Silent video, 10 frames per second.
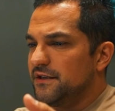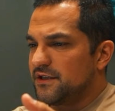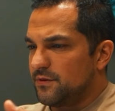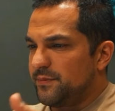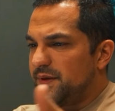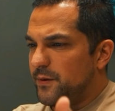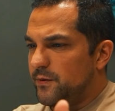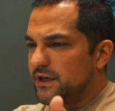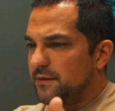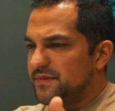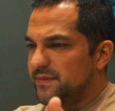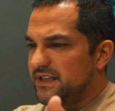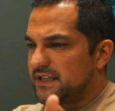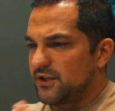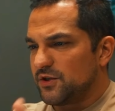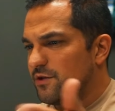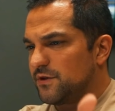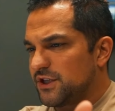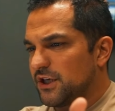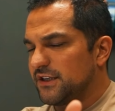So when people would come to me and say, don't you
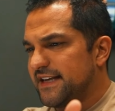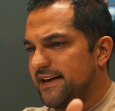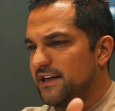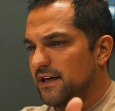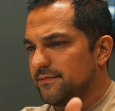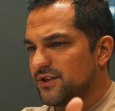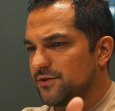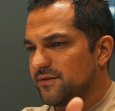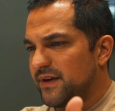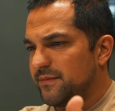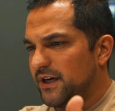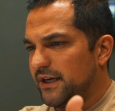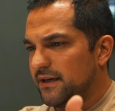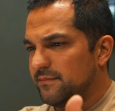want to start 10 e-com stores and make money?